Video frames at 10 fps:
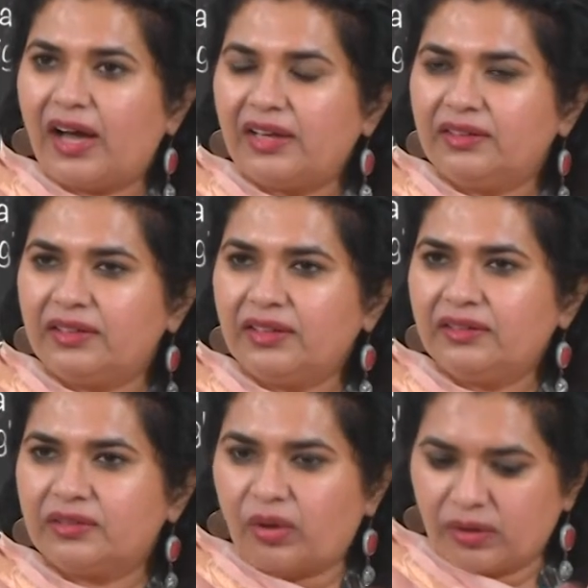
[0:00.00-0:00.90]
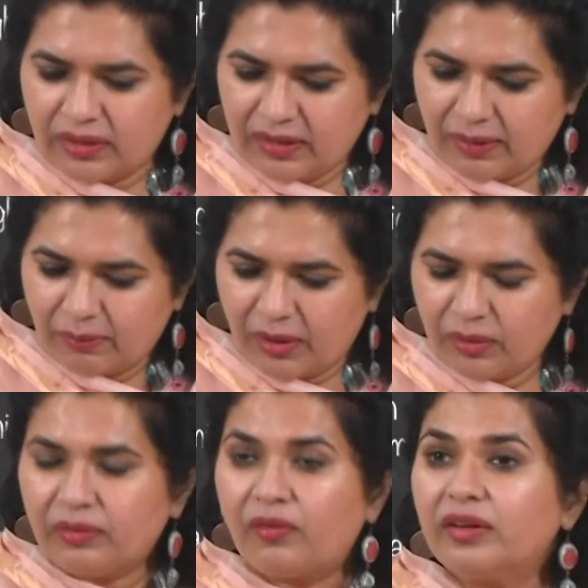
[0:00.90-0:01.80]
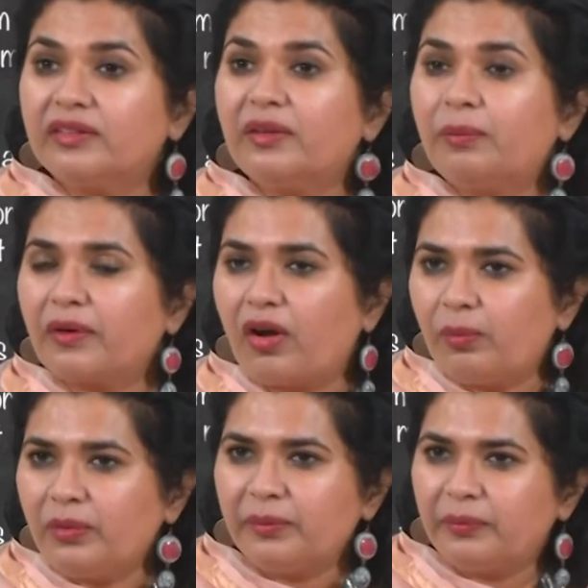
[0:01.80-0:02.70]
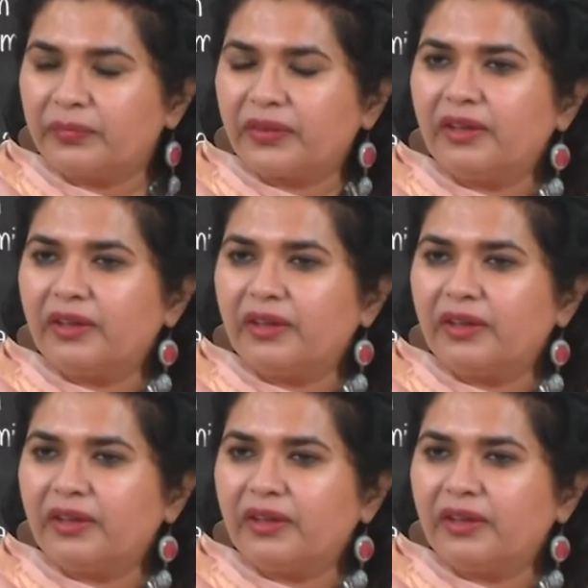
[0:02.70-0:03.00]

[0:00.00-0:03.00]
article is talking about what is the problem